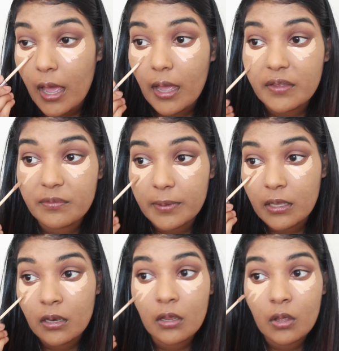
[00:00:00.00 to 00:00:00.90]
I've
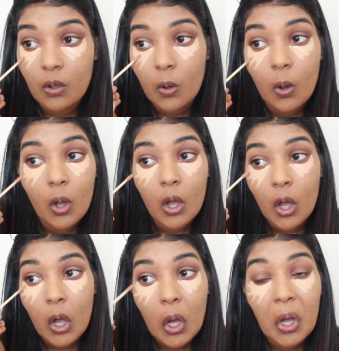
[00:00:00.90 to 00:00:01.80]
been
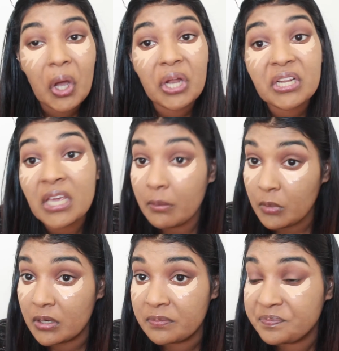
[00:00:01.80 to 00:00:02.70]
on
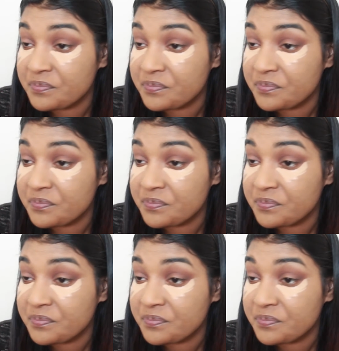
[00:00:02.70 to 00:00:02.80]
camera.